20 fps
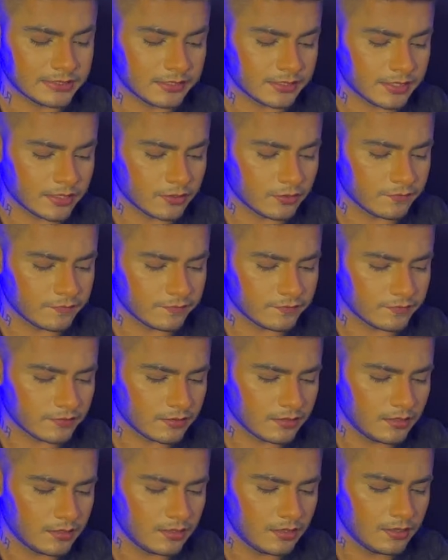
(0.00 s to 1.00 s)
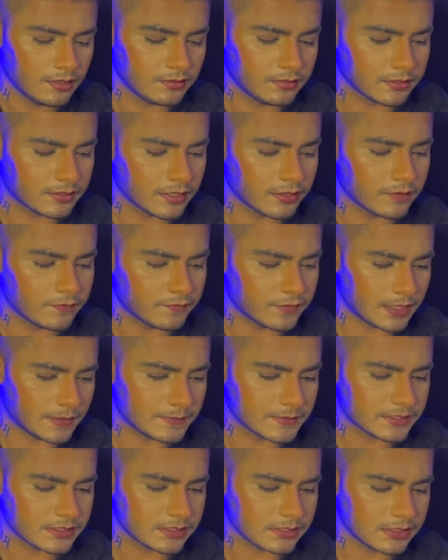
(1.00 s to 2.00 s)
The King of
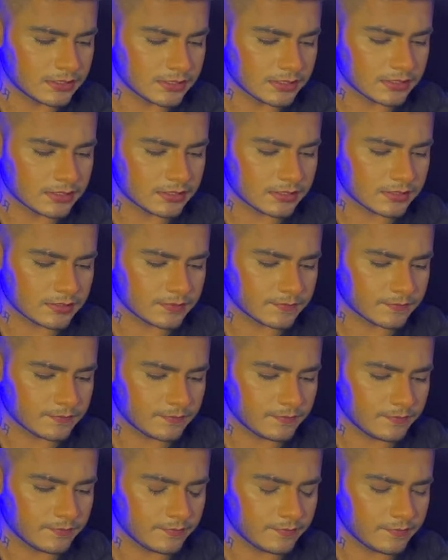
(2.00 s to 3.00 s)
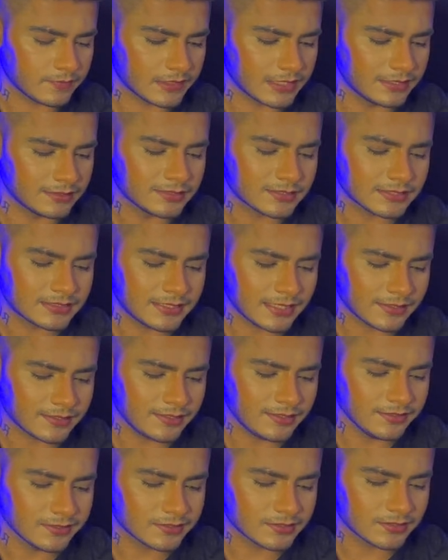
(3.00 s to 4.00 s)
Cups in this deck,
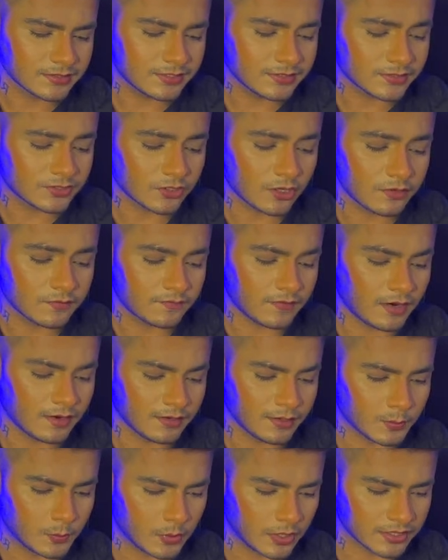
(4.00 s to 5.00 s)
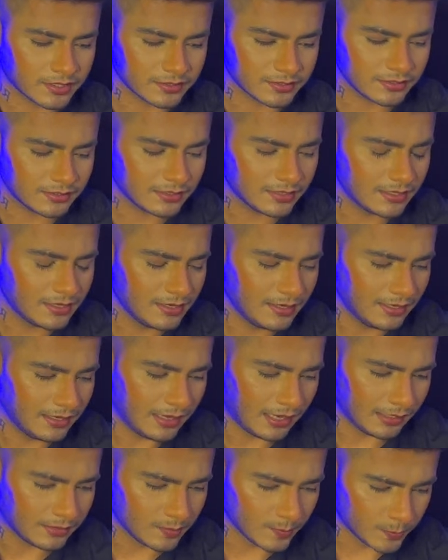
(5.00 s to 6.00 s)
he's sort of underwater,
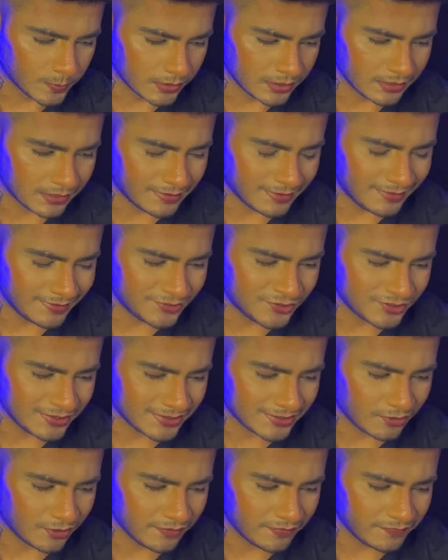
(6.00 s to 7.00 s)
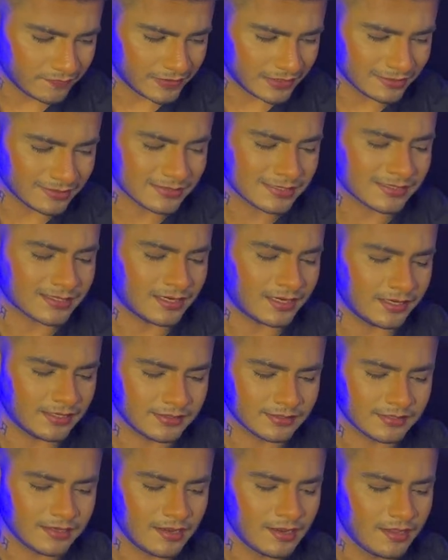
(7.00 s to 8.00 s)
and the World card, she's sort of in the sky.
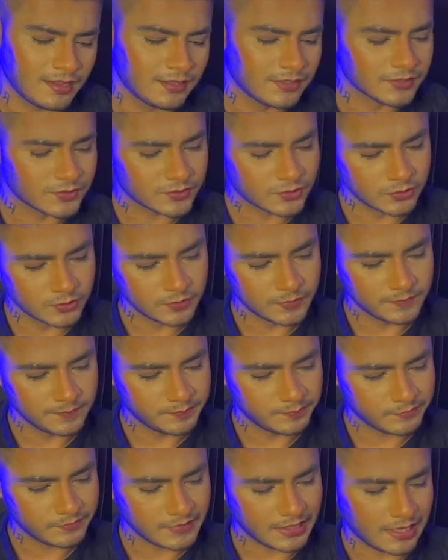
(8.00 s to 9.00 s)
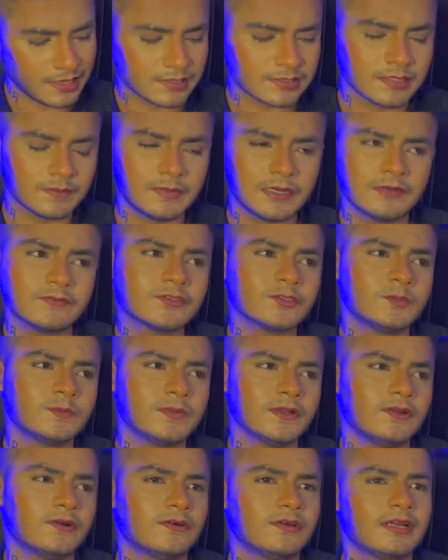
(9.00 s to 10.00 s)
So as above, so
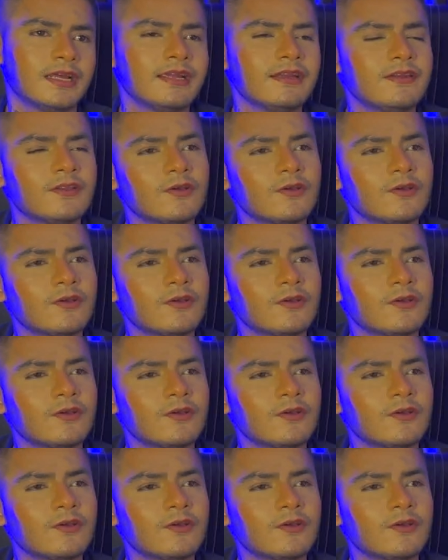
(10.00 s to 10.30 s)
below, right?